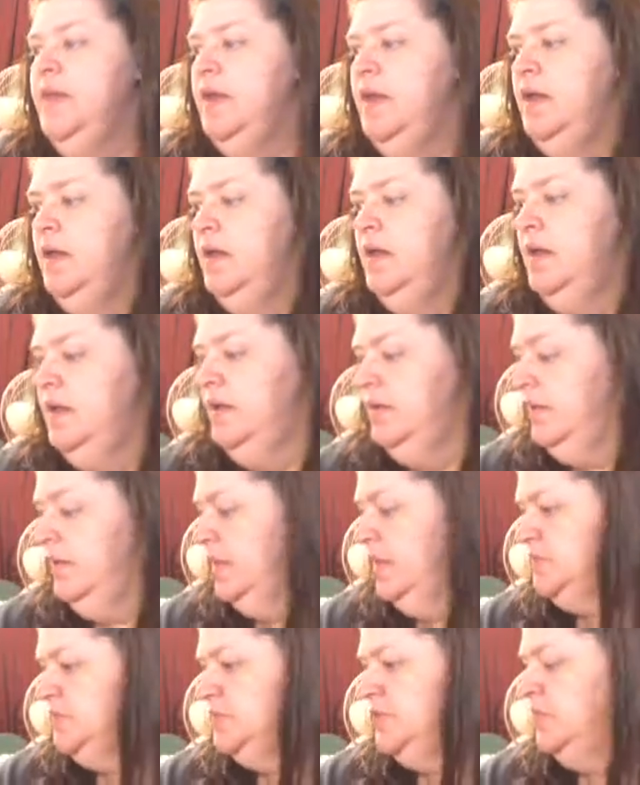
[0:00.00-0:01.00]
uh,
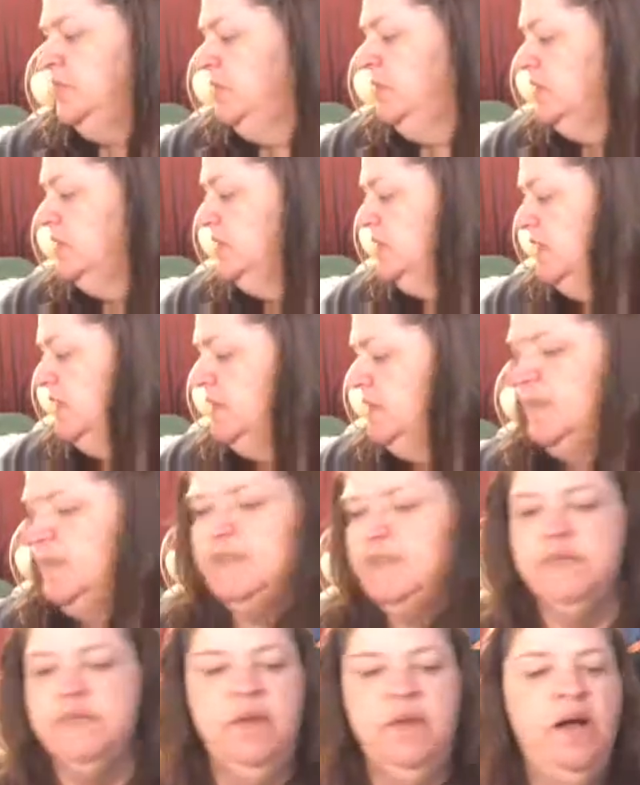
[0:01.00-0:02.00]
that's pretty much it.
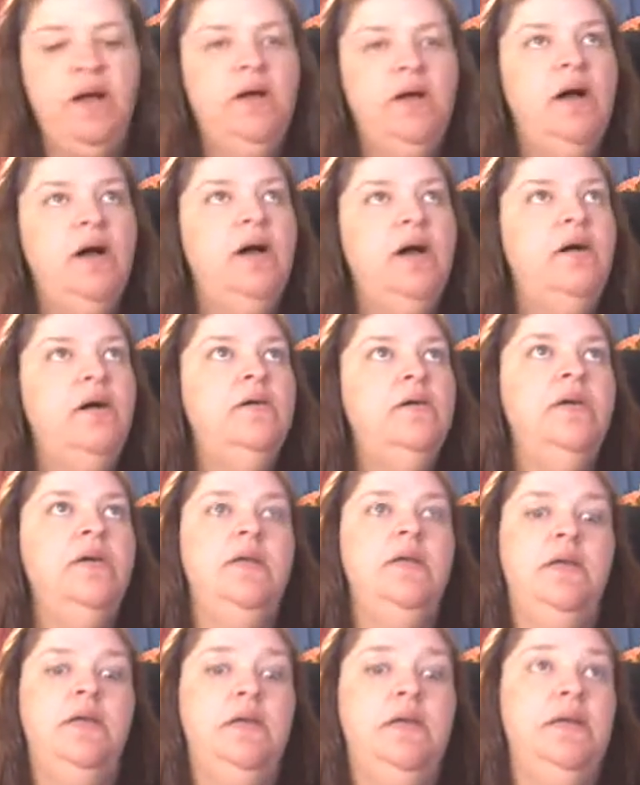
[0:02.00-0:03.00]
It's a small haul
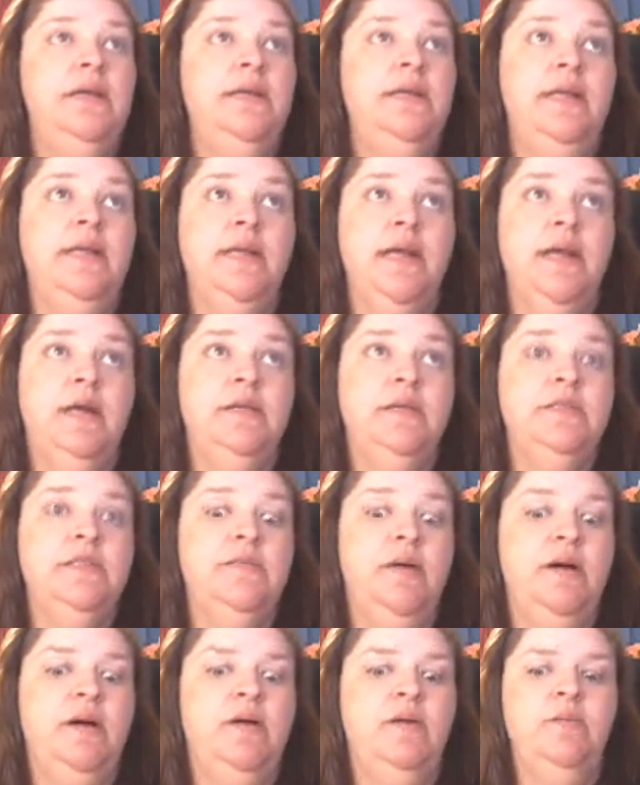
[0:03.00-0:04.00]
didn't cost
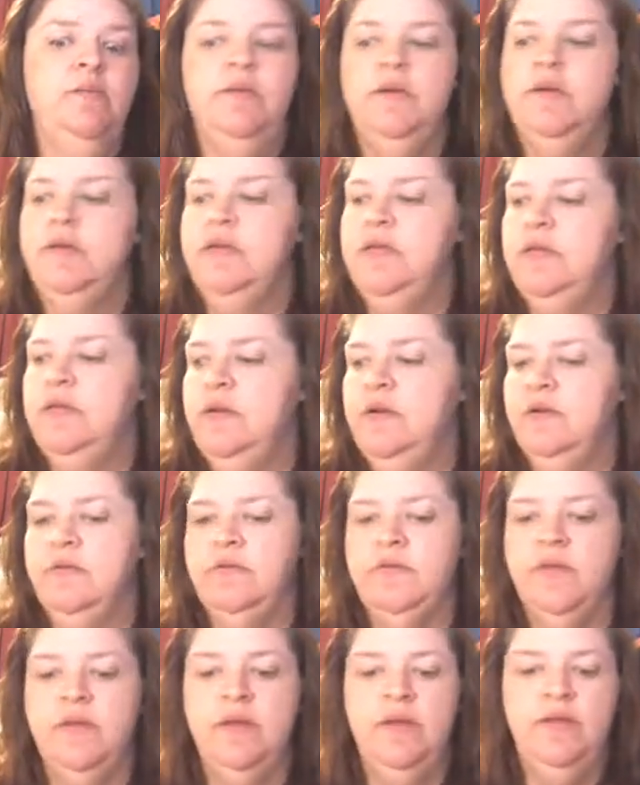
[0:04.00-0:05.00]
small, but you
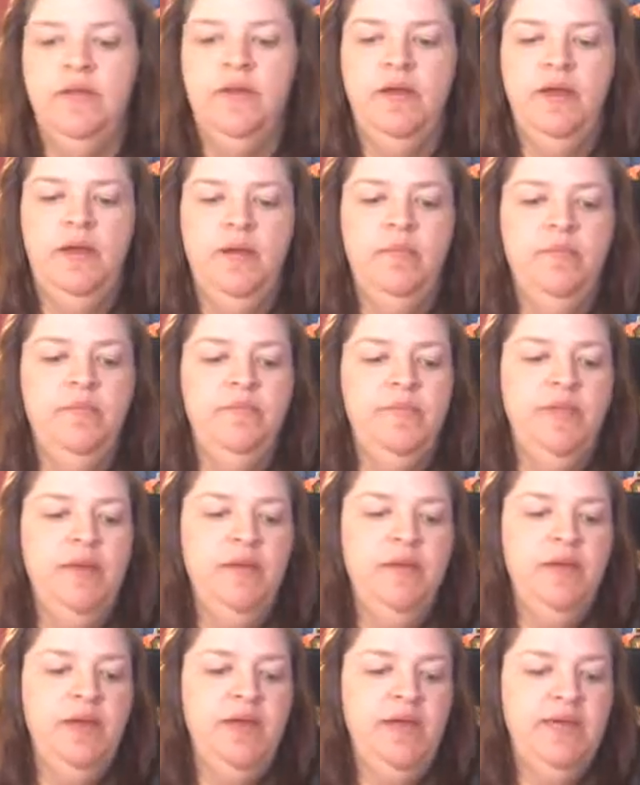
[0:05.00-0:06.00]
know the the
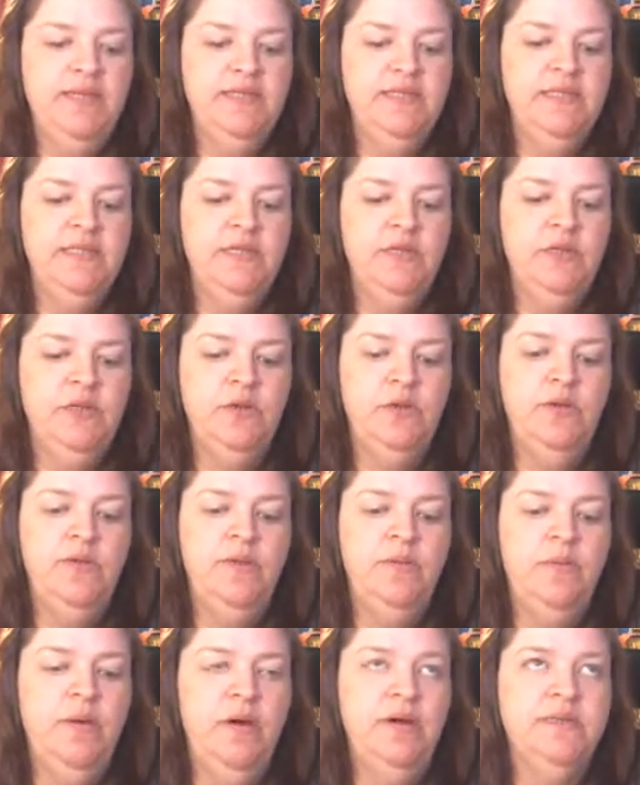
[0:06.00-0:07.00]
the inks and the glue and
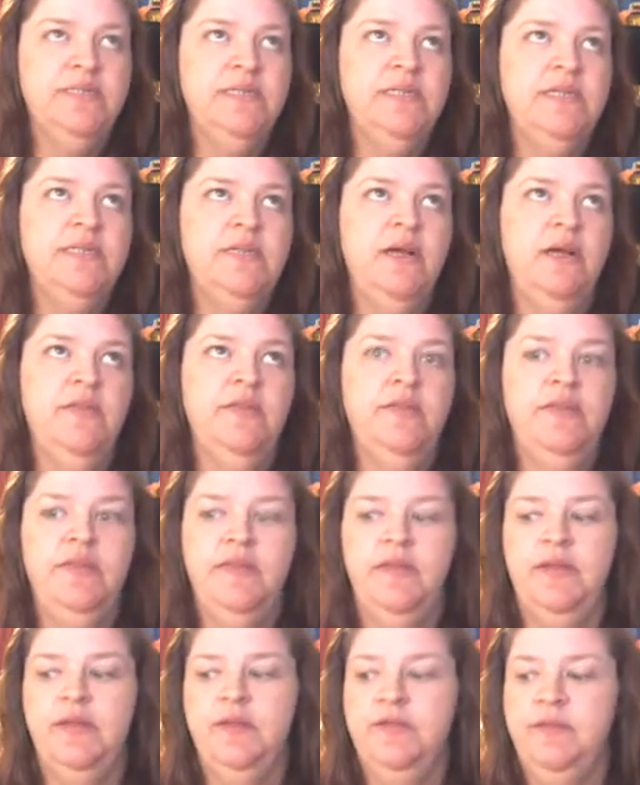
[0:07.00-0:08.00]
the embossing and all
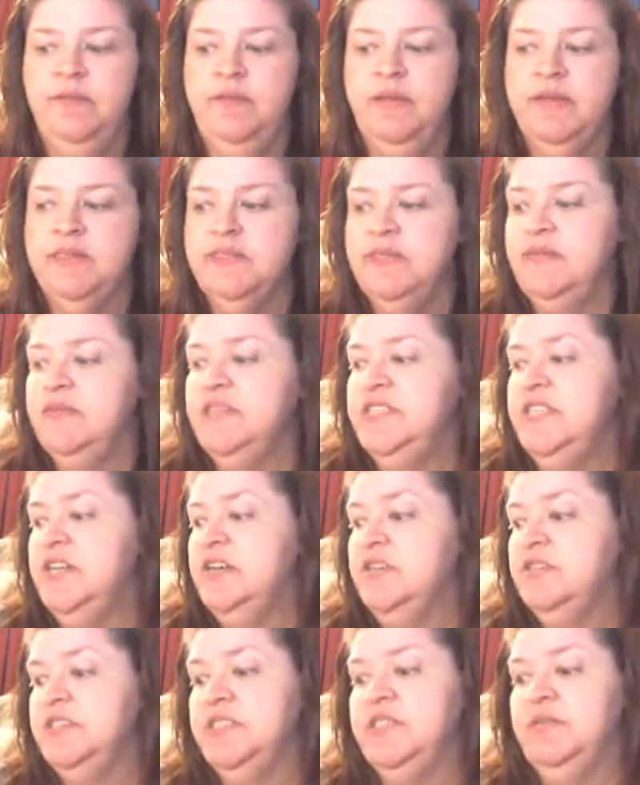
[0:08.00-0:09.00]
the the big stuff, the
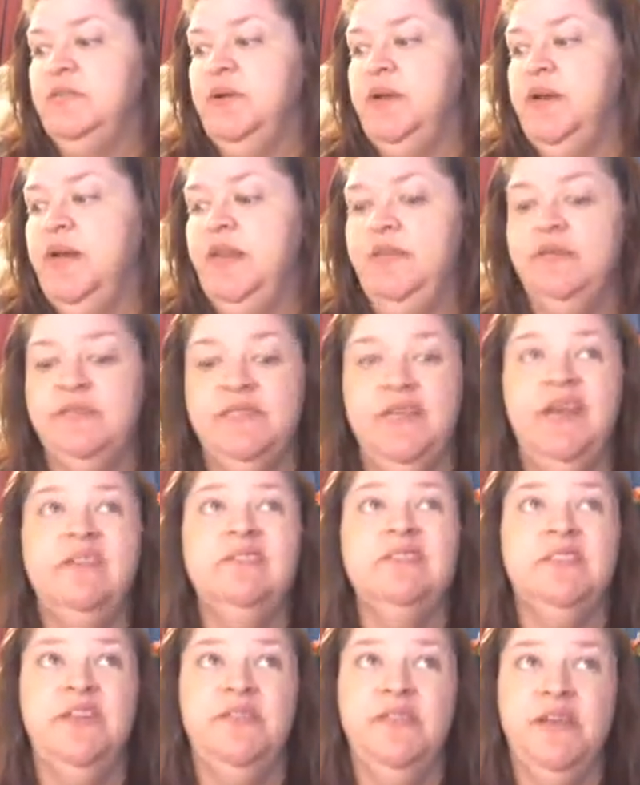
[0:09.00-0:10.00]
stickers, nothing. It's the
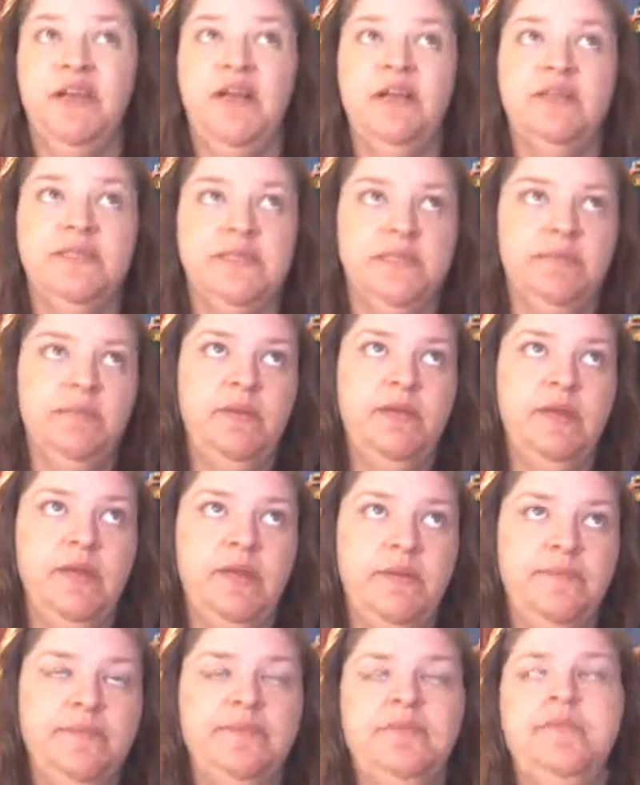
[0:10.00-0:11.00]
other stuff that cost the
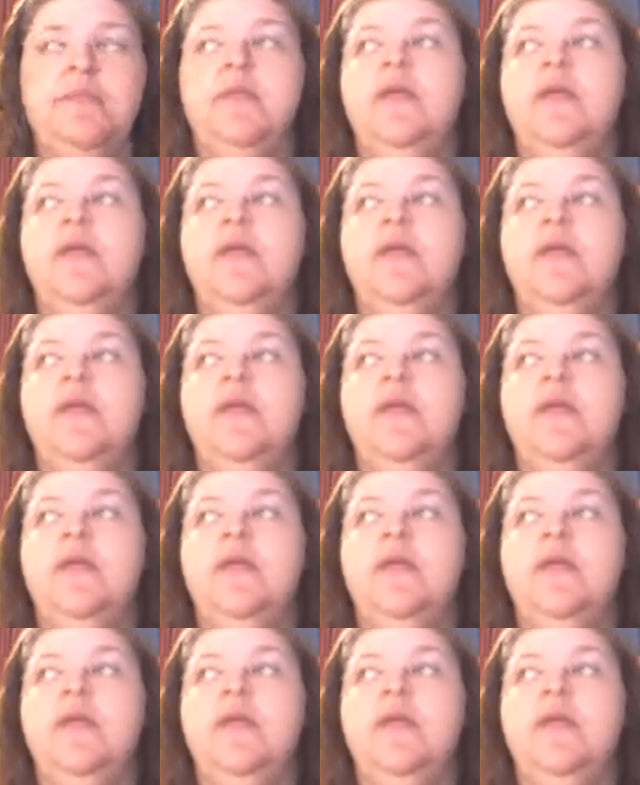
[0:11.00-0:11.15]
money.